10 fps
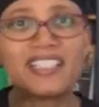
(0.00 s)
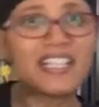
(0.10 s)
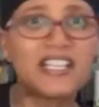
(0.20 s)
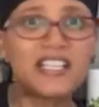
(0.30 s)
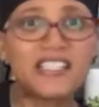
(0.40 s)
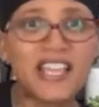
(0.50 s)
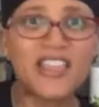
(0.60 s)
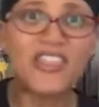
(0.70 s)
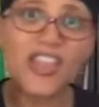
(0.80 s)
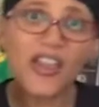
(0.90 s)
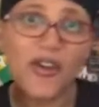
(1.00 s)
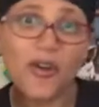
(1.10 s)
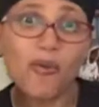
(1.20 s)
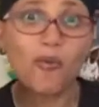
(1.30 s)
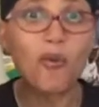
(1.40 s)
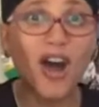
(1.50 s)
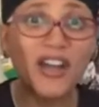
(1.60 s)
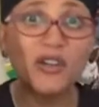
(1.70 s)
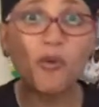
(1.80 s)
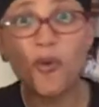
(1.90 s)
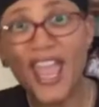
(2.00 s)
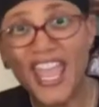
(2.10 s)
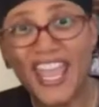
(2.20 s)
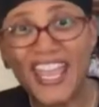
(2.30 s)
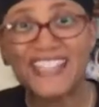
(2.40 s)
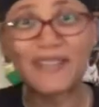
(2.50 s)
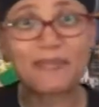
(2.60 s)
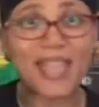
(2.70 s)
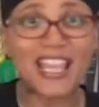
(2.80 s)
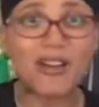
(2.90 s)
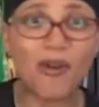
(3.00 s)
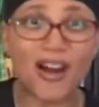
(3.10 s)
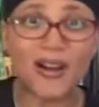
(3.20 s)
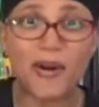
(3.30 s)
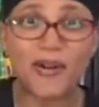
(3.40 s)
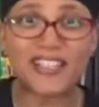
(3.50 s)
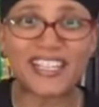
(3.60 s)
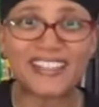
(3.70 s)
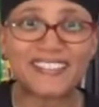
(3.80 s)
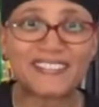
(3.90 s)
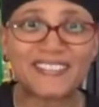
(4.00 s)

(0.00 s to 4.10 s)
Is there one way to make guacamole?